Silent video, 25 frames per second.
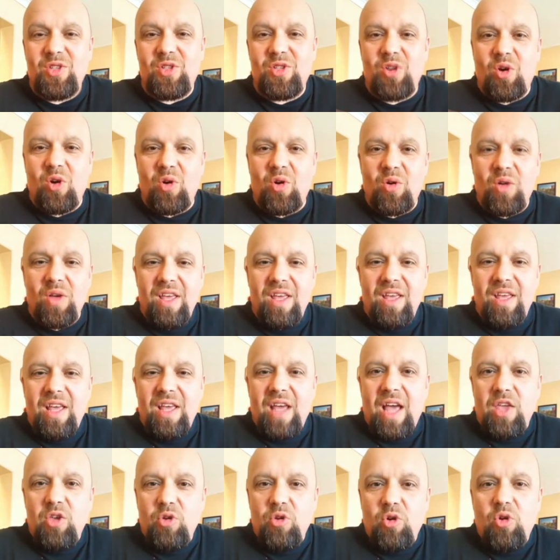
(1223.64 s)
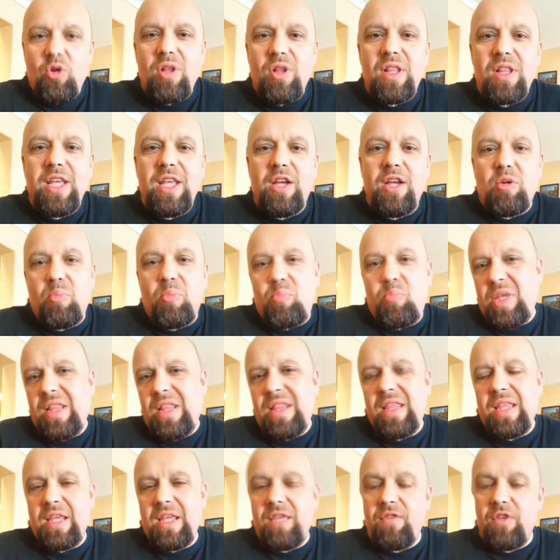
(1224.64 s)
So you're only
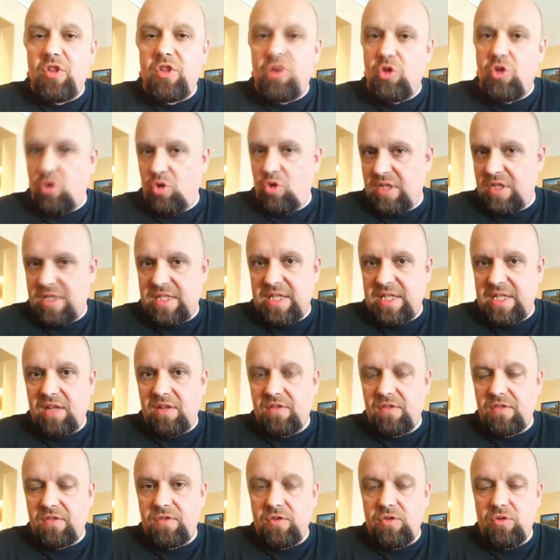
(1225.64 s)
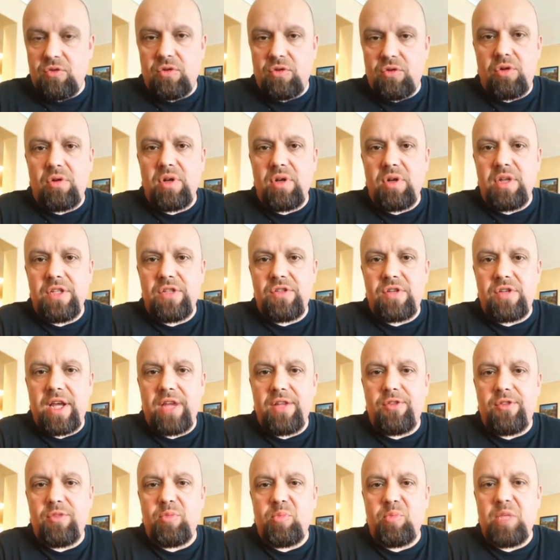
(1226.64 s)
competing with yourself. You are only
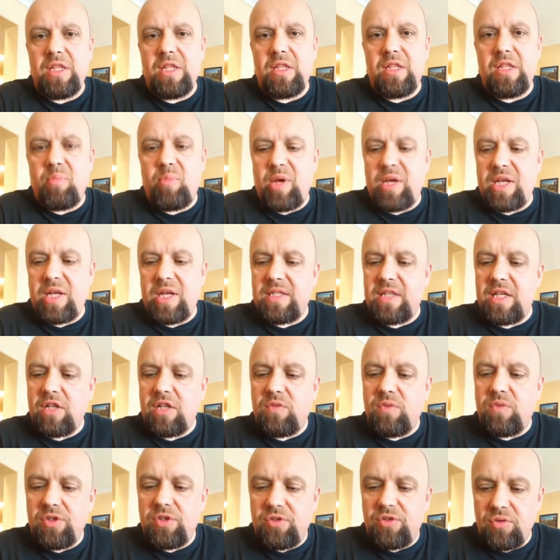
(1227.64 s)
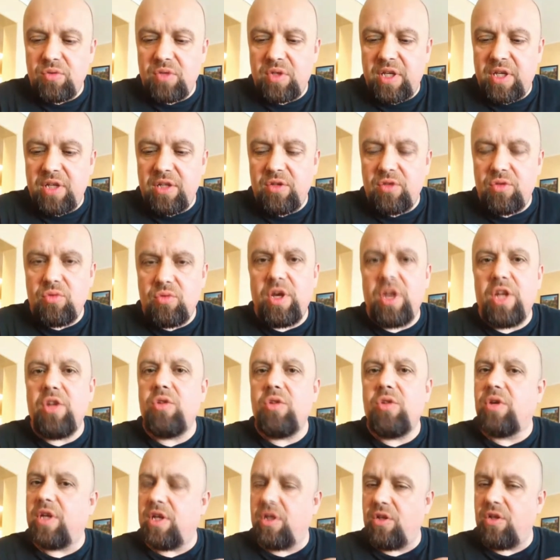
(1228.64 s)
trying to be the best at what you can do,
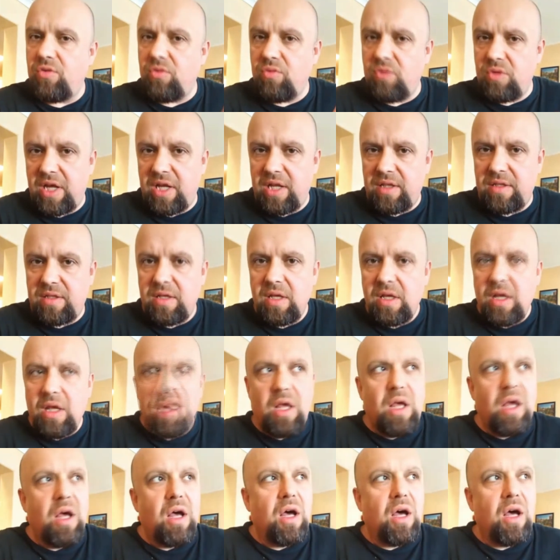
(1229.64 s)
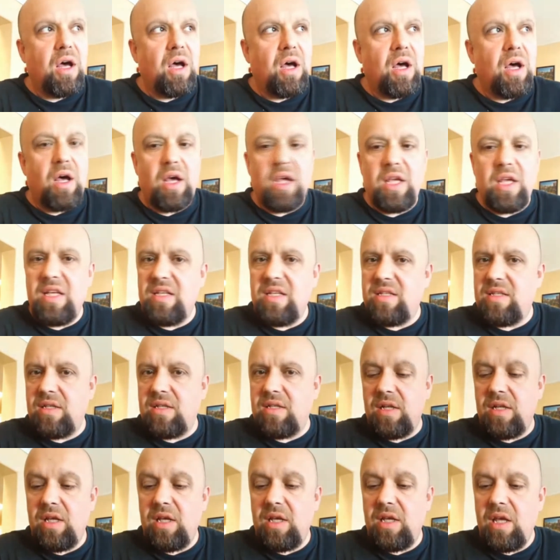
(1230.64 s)
and you can do that
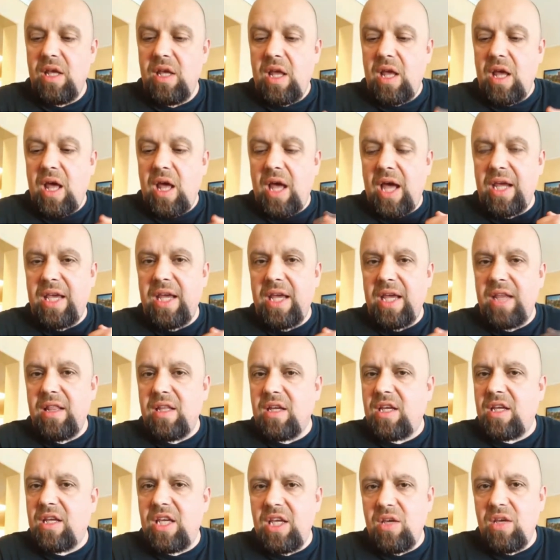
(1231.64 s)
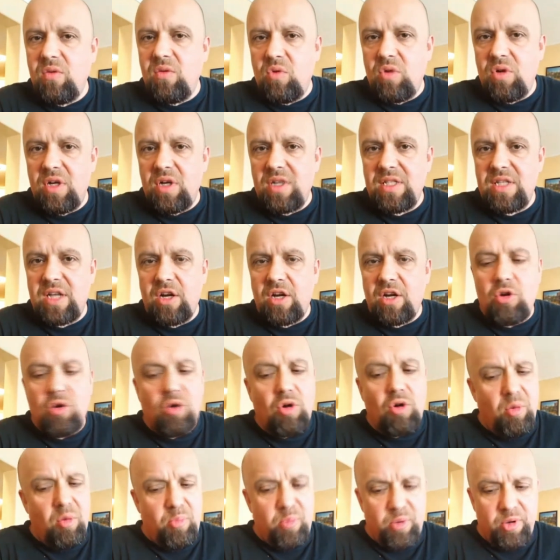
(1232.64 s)
easily. Again, the key words are
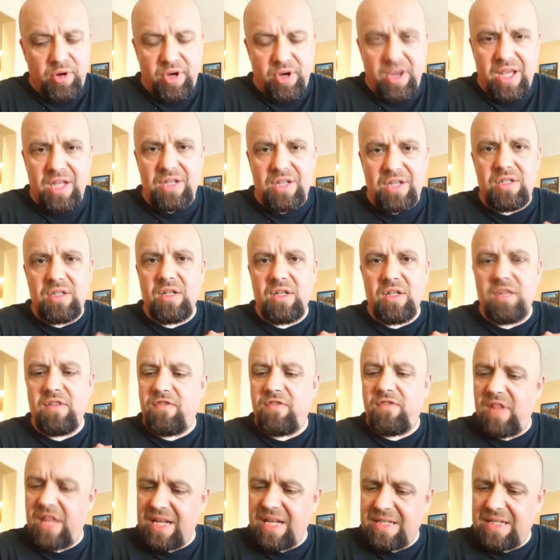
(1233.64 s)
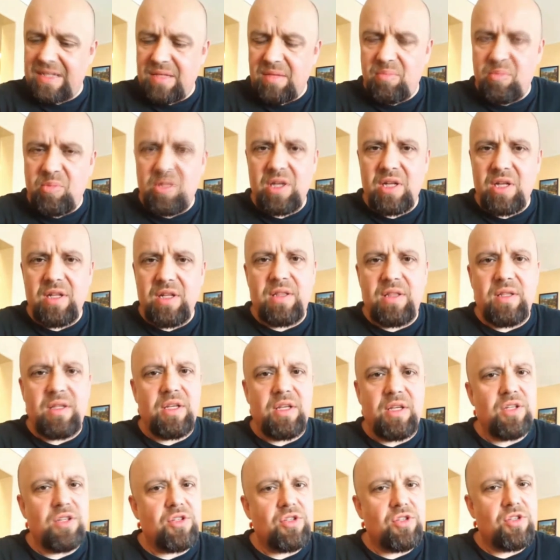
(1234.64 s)
cooperation,
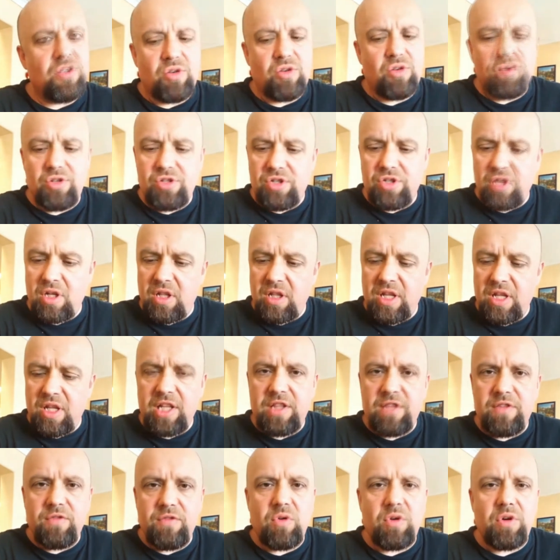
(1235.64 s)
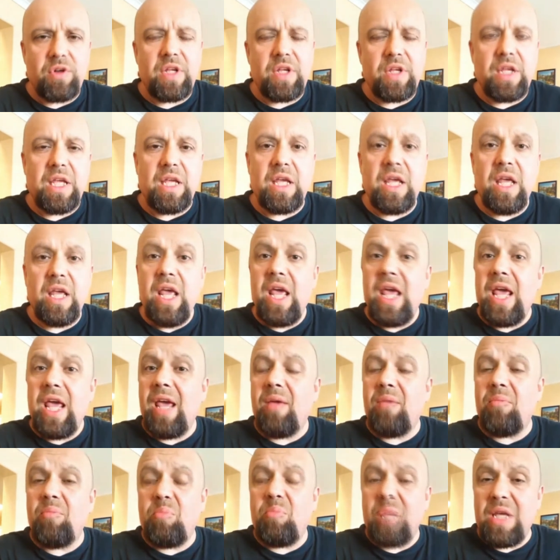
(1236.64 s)
flexibility, social networking,
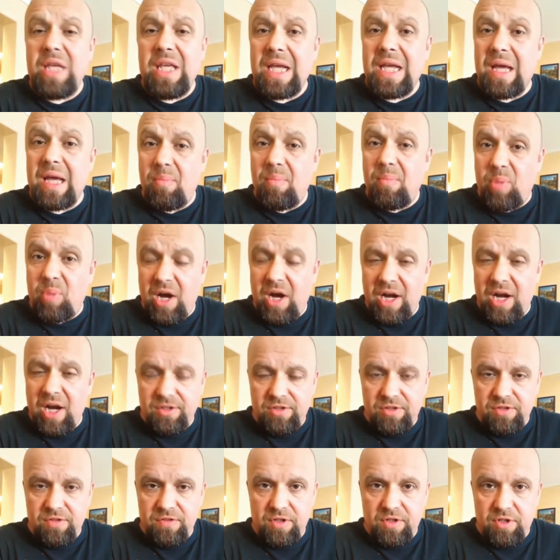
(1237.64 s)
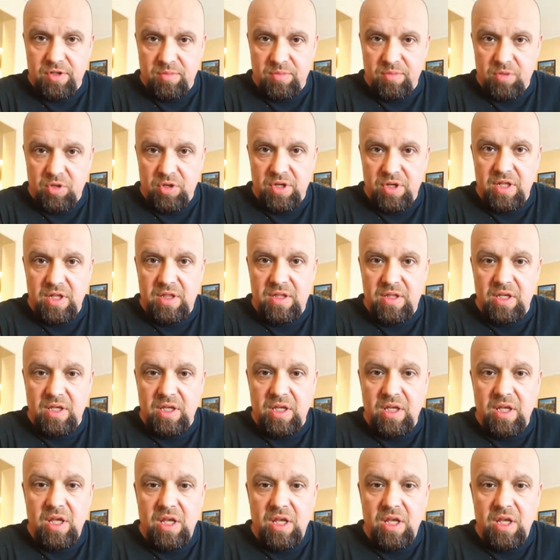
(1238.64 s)
and being a part of a community.